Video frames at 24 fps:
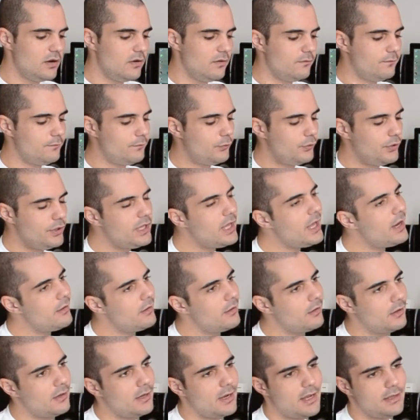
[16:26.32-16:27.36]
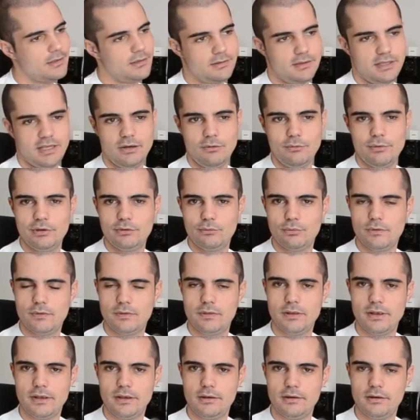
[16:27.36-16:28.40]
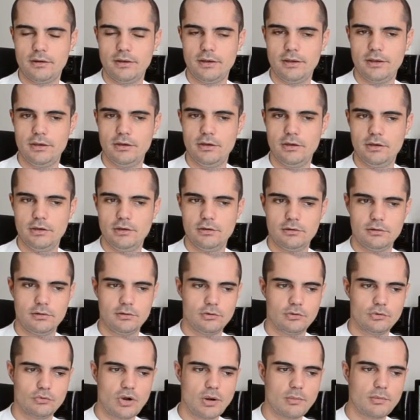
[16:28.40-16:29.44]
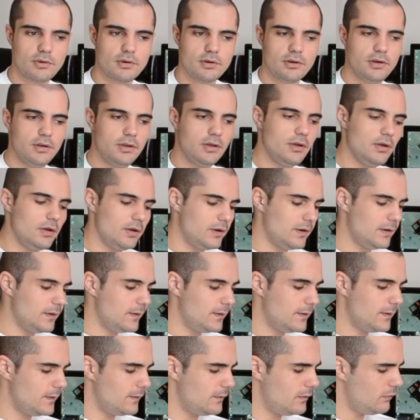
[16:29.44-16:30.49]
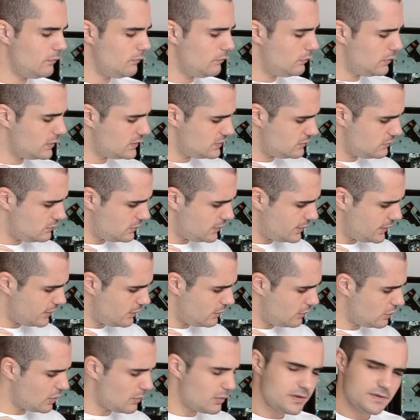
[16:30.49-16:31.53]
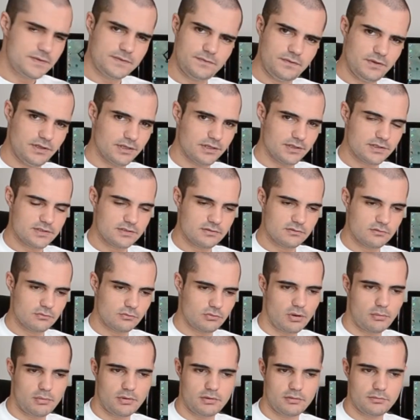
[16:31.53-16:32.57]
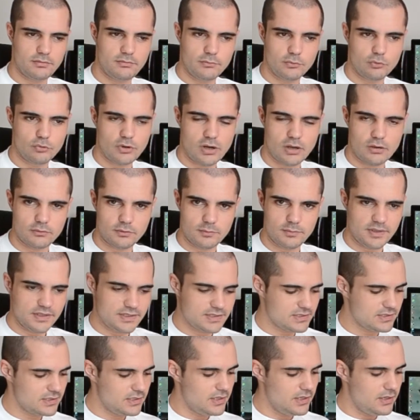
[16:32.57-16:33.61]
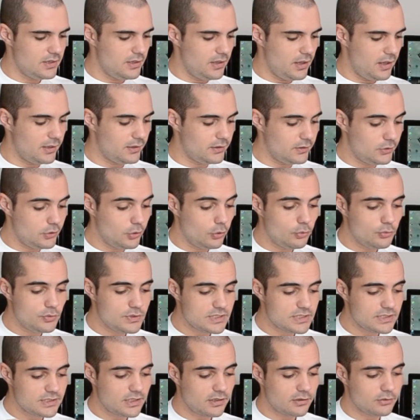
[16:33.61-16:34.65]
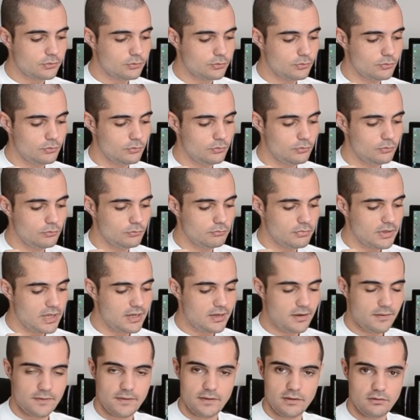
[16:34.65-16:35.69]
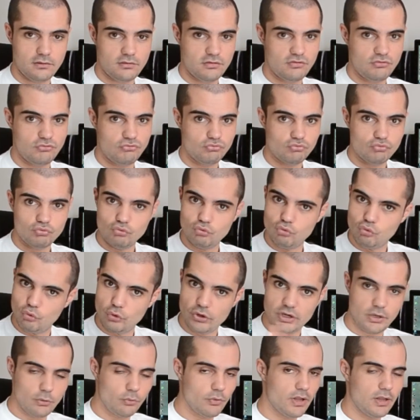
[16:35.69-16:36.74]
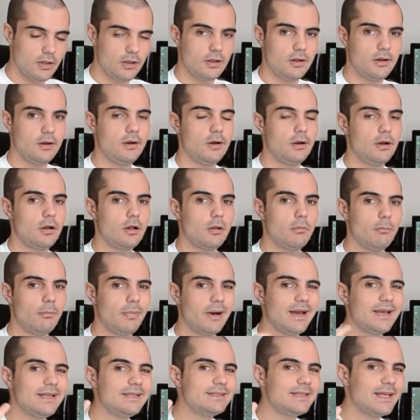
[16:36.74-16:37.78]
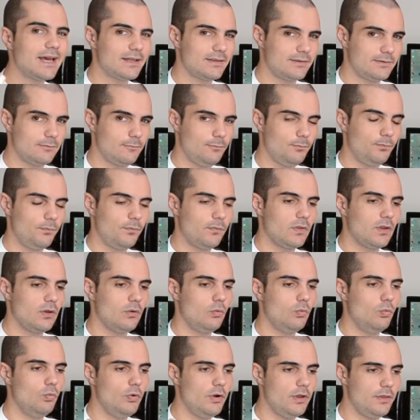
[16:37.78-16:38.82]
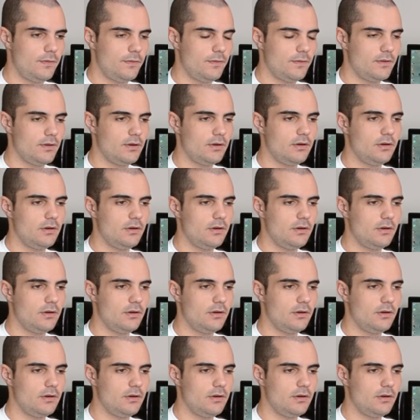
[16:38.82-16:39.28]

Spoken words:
For the Ironclad, they went with like a rubber, what are they called? Rubber spheres, rubber round bits. And those stuck to anything really well. Combine that with